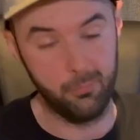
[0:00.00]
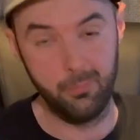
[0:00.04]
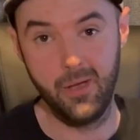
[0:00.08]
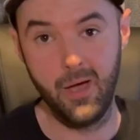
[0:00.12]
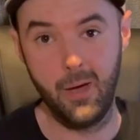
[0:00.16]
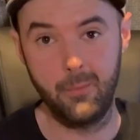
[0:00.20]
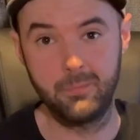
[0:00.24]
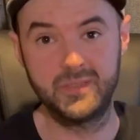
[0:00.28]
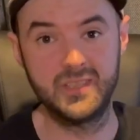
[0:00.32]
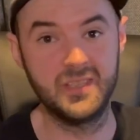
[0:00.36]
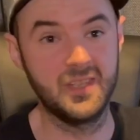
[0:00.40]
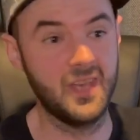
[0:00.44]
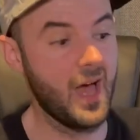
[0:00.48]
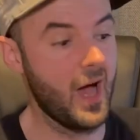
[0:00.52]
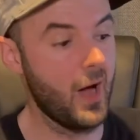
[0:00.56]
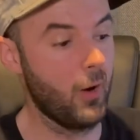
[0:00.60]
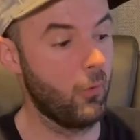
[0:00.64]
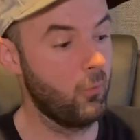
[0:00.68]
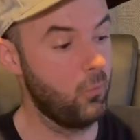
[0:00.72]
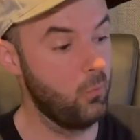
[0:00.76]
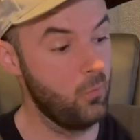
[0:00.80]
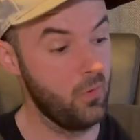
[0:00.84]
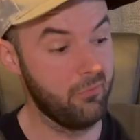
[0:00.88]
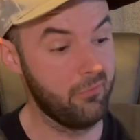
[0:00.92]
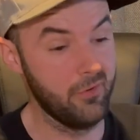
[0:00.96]
me up to
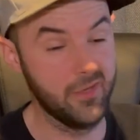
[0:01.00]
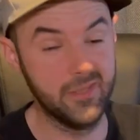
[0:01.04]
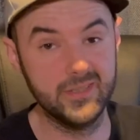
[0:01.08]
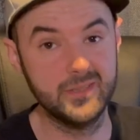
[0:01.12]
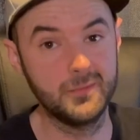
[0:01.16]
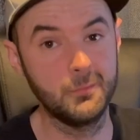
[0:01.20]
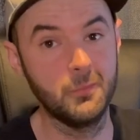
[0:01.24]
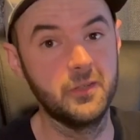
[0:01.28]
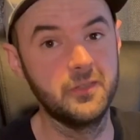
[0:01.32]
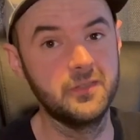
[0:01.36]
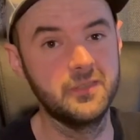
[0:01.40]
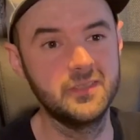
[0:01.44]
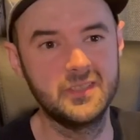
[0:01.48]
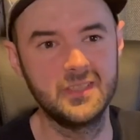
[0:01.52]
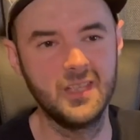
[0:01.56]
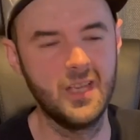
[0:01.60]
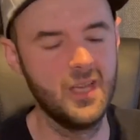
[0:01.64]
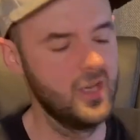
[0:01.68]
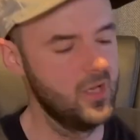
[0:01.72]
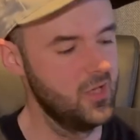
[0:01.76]
now with Eastmans,